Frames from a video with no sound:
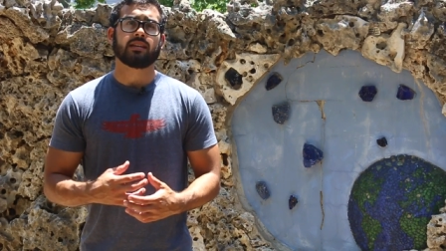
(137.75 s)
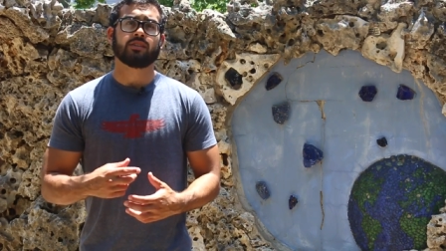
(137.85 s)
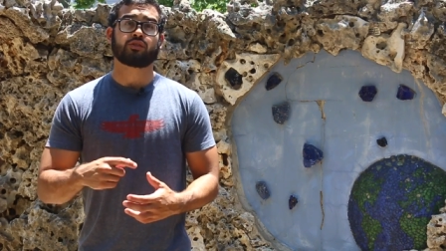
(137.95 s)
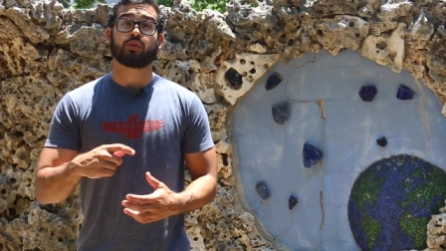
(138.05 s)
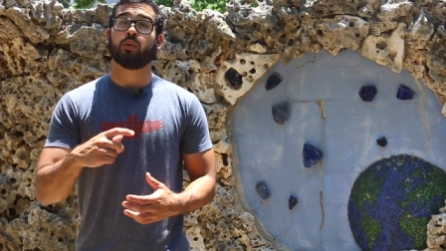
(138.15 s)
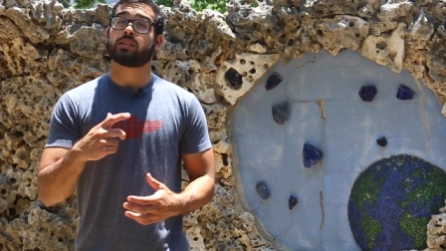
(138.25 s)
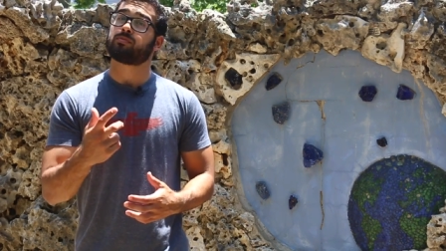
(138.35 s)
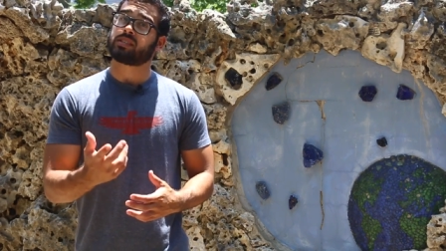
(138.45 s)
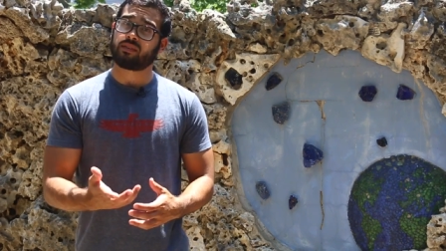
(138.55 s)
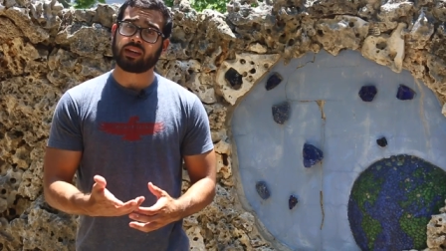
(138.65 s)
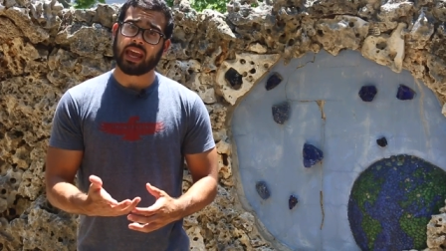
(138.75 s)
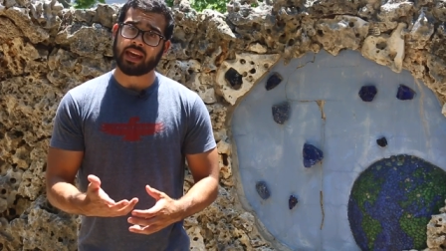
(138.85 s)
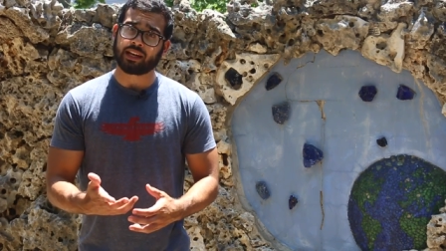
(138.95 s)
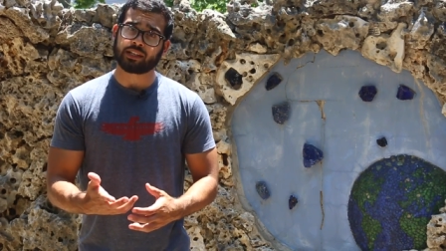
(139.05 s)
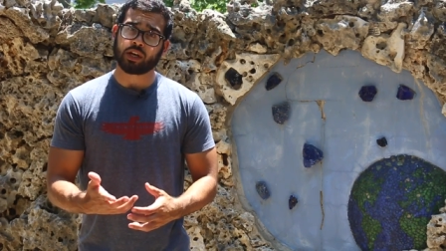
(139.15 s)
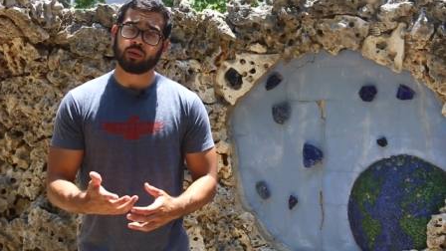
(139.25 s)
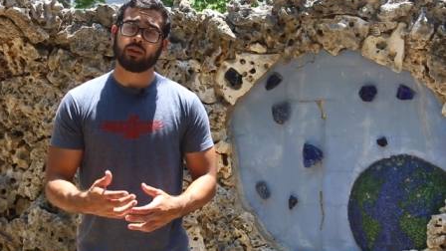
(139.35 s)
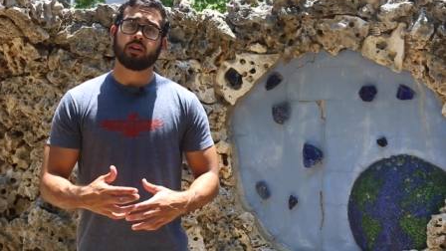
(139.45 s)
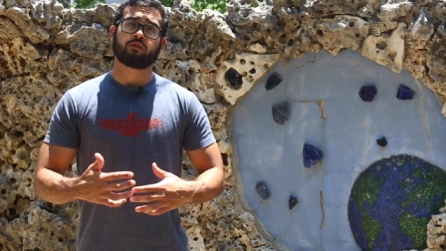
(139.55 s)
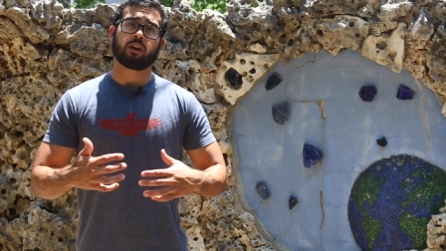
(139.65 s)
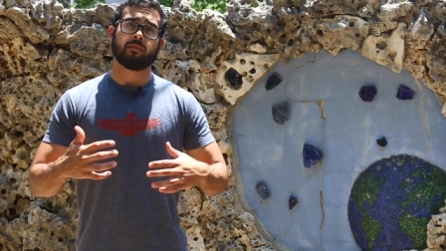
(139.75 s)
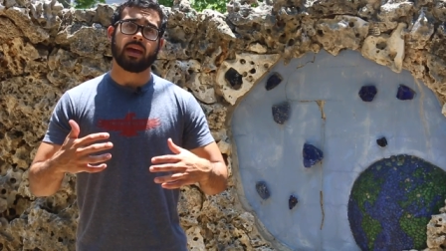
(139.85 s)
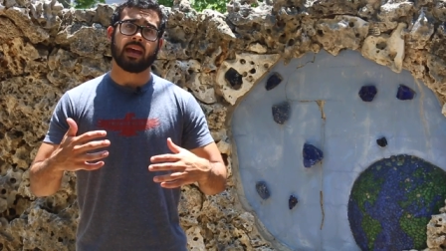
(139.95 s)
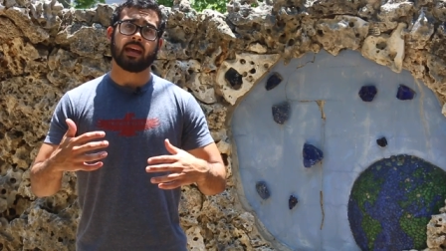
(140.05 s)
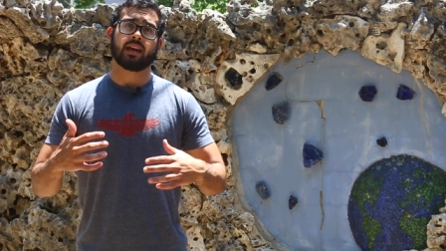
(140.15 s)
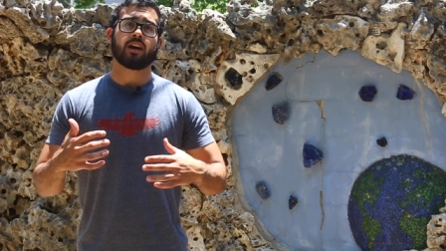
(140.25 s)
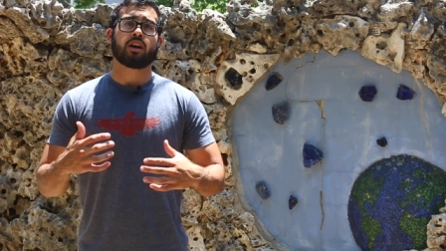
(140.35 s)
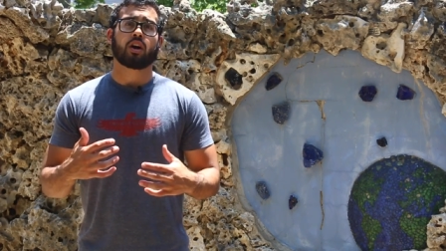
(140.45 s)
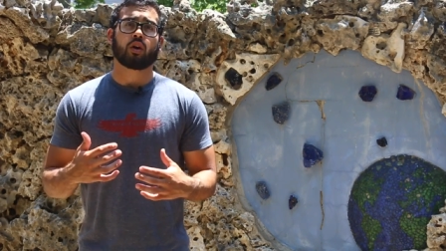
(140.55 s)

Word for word: is through a specific anecdote from a,